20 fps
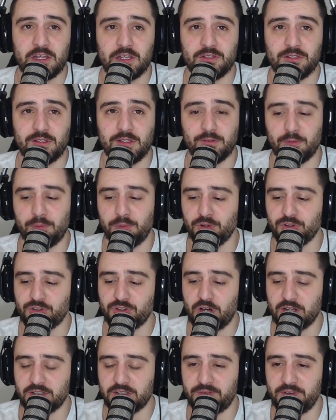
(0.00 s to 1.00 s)
Liverpool's
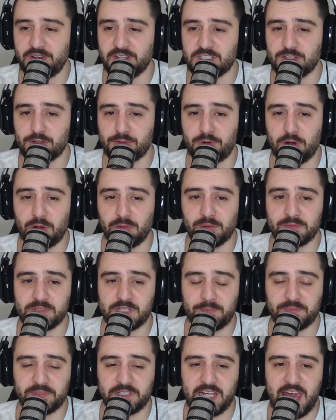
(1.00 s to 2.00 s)
got defensive problems
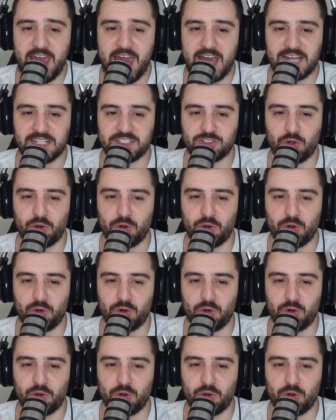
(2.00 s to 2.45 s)
up the ass, Tony.